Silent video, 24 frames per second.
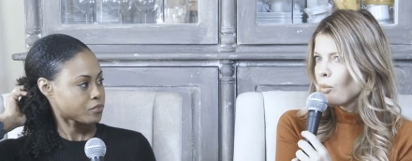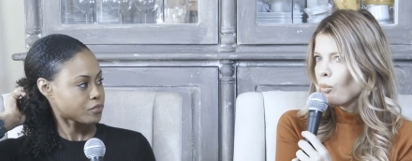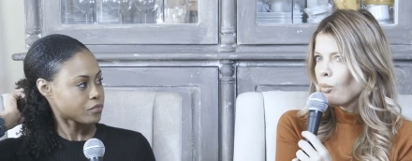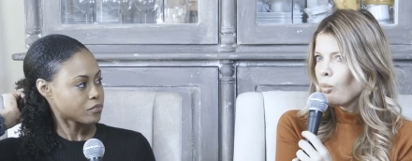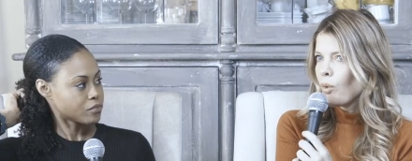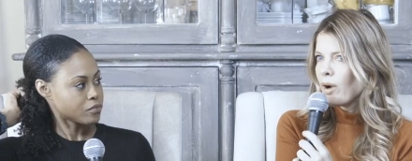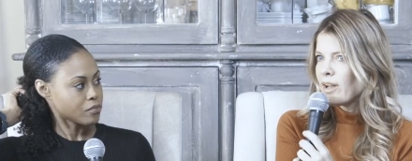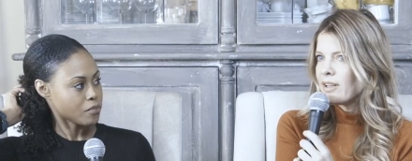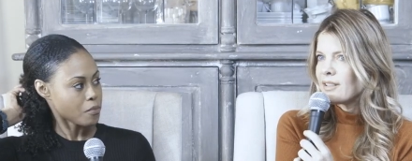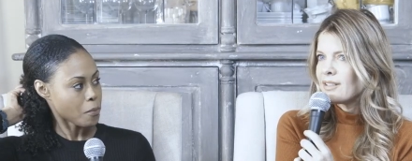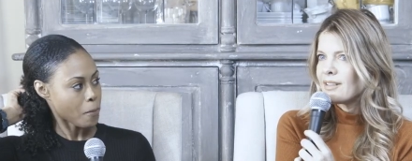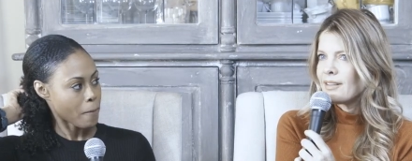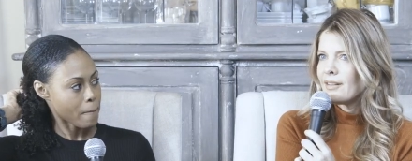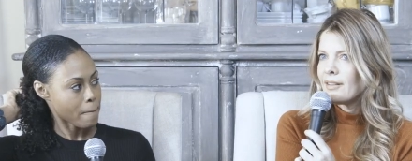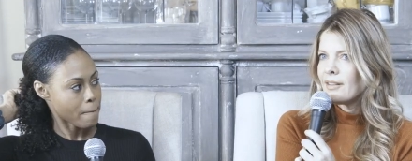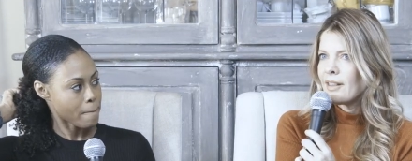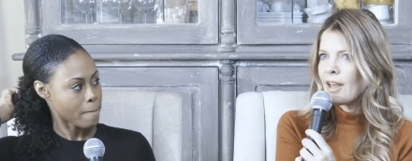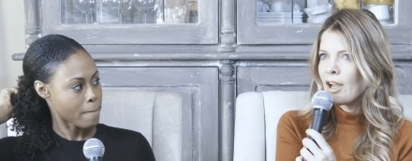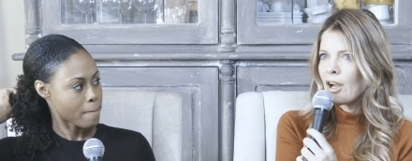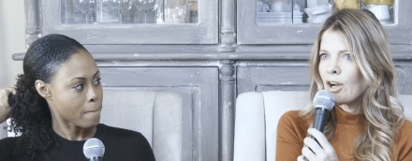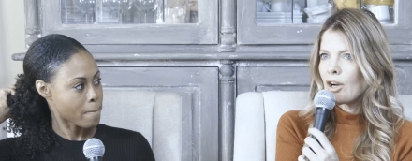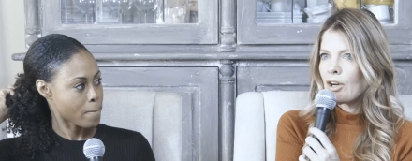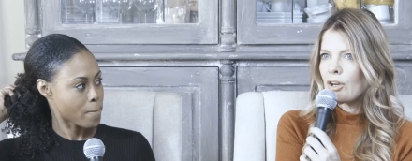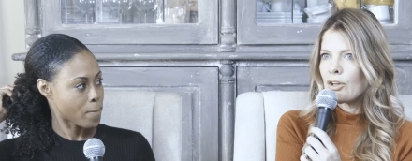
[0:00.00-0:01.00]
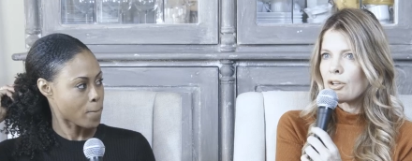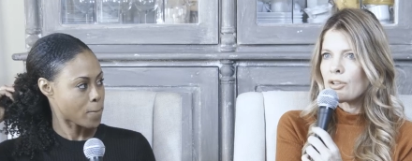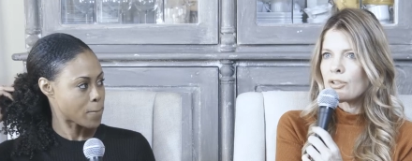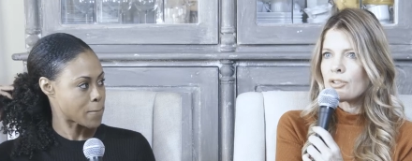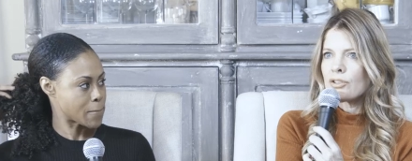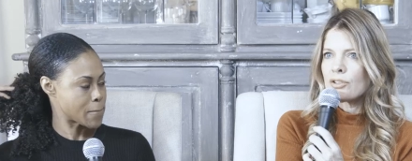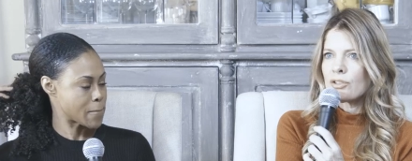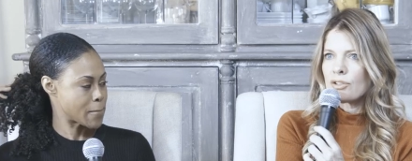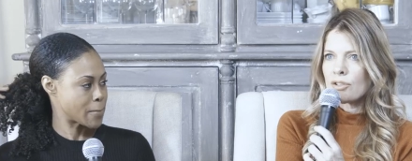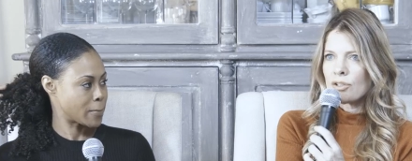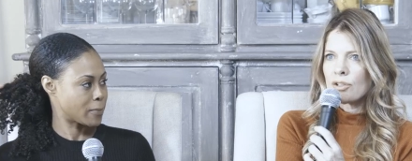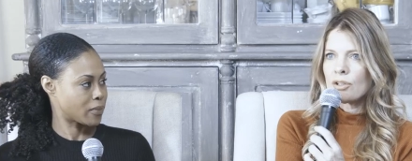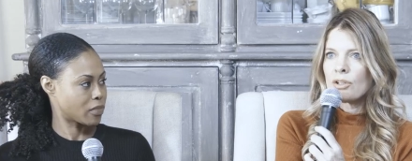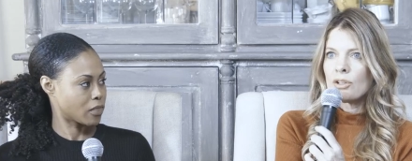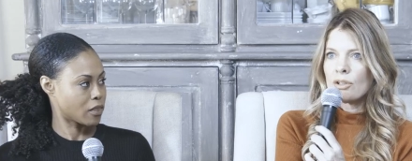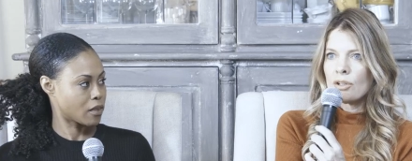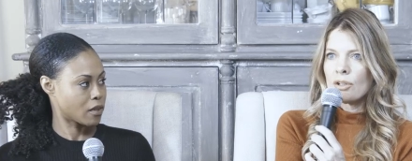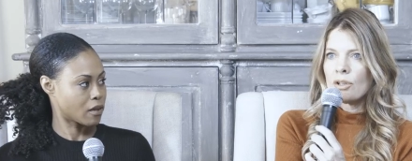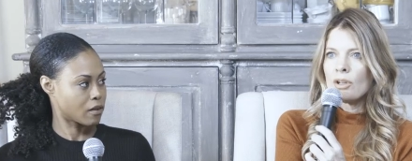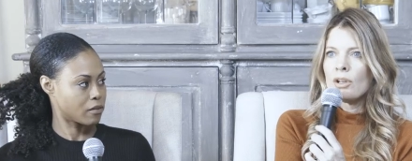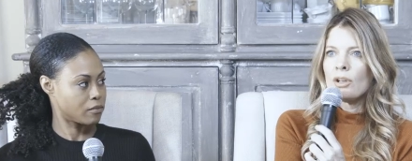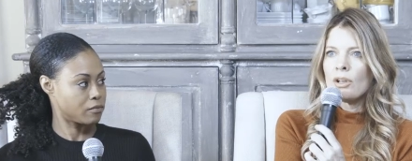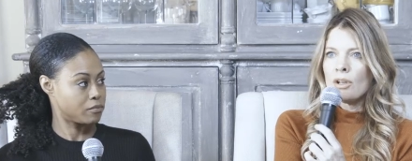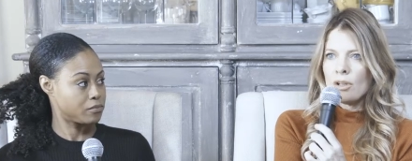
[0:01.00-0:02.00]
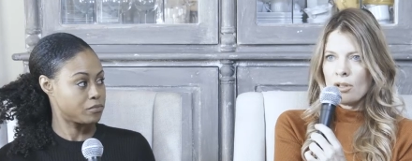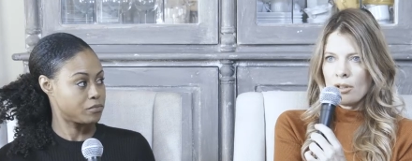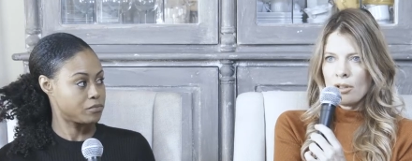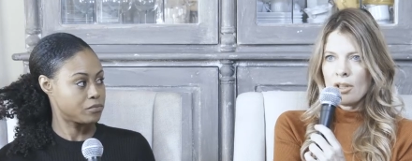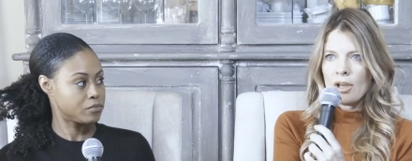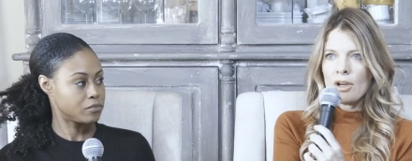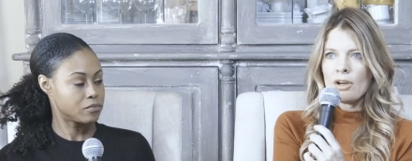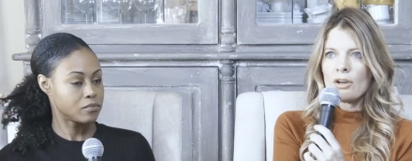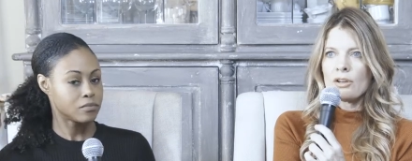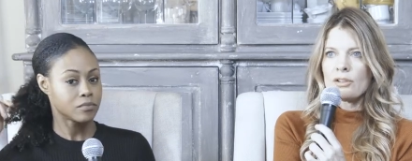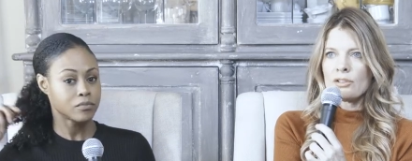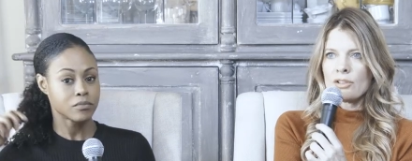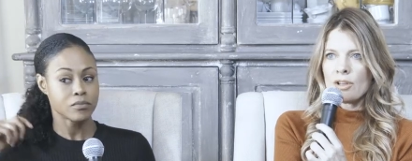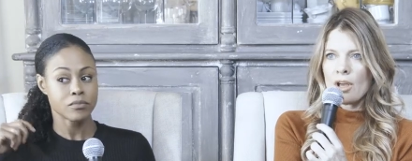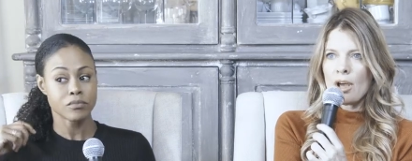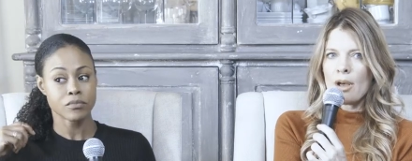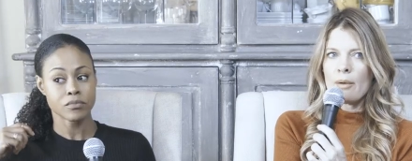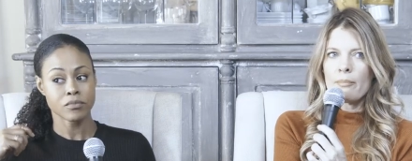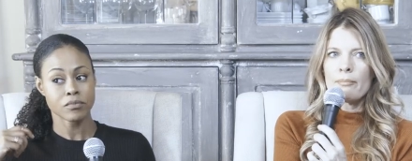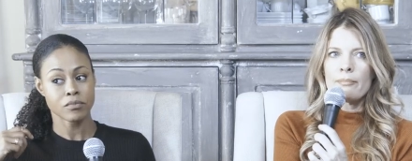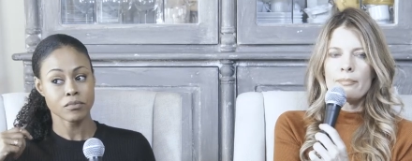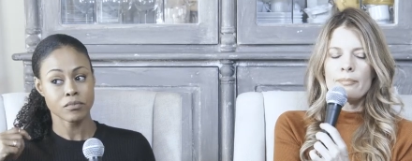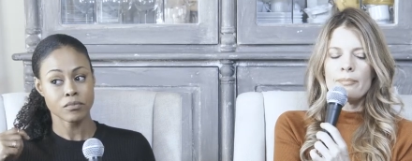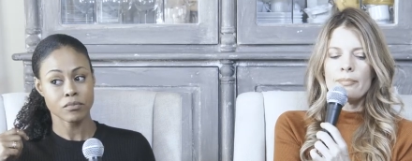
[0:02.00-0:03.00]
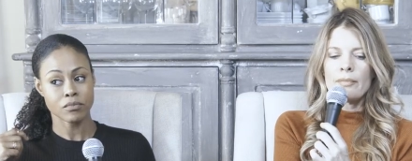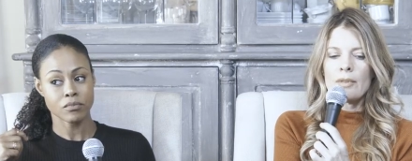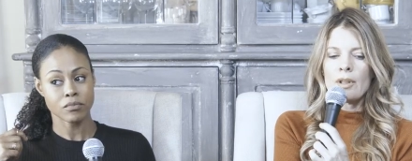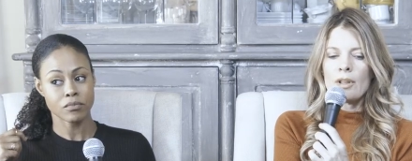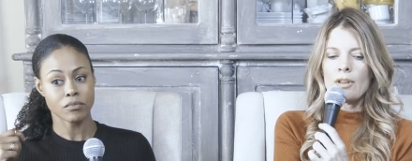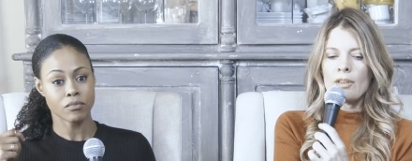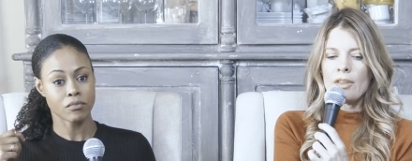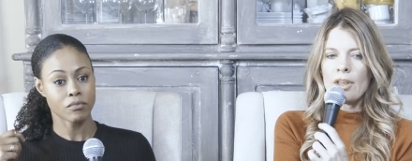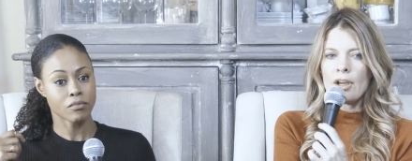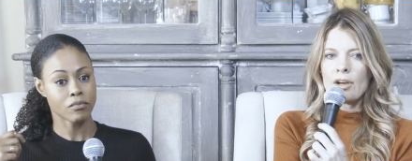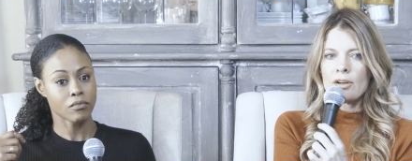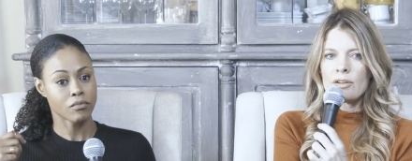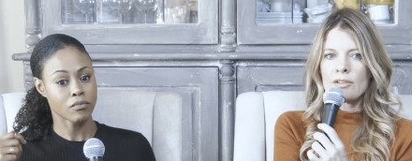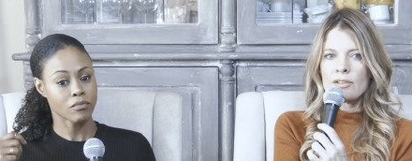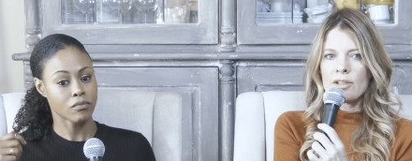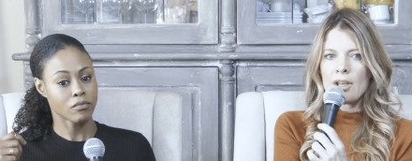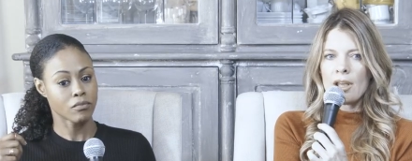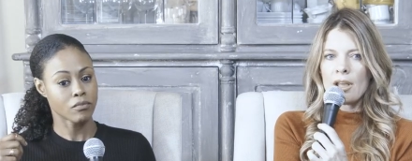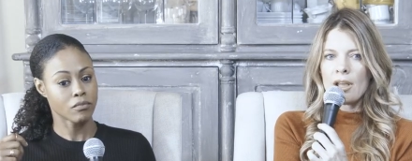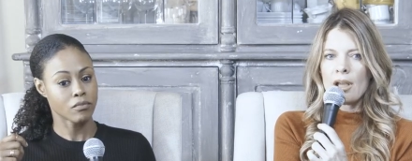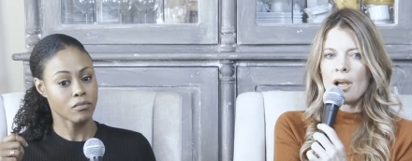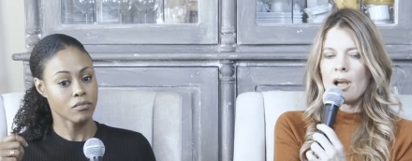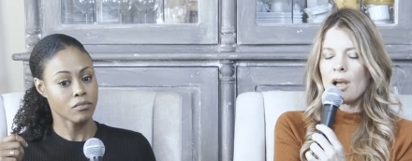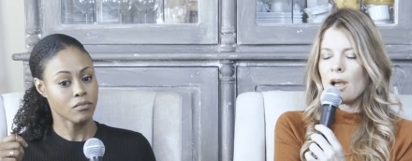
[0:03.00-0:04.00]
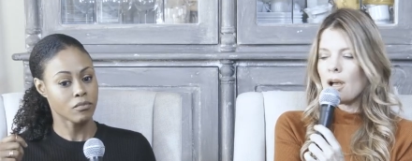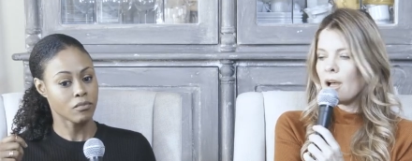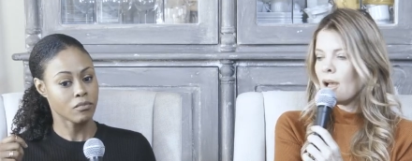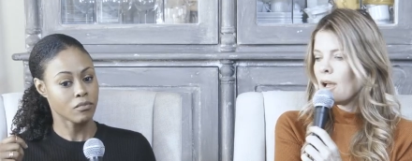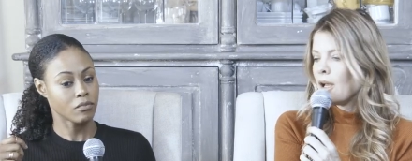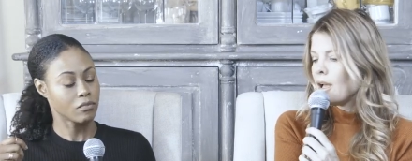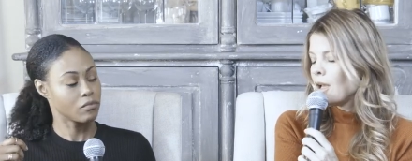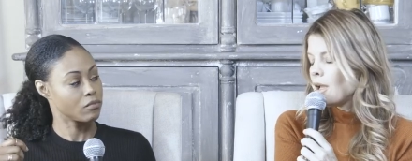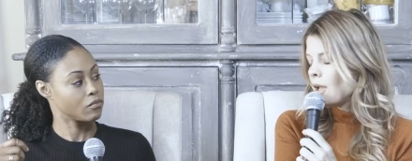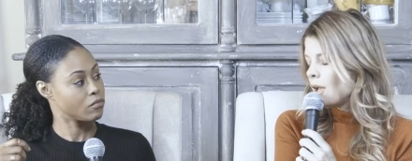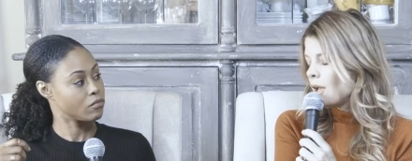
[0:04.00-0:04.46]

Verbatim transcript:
Speaker 1: was there's, there's, um, there's a, uh,